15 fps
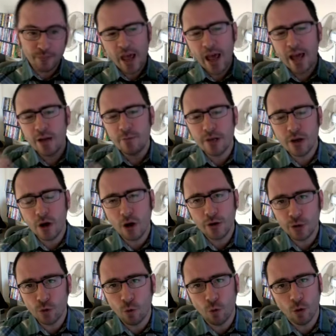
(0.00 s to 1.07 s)
and beyond
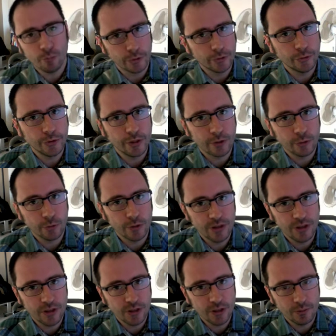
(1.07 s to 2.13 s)
your brilliant
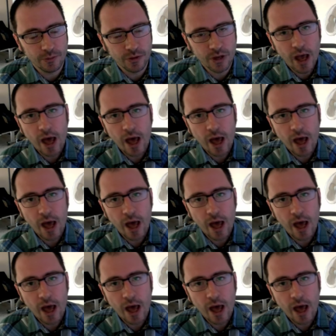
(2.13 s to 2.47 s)
criticisms.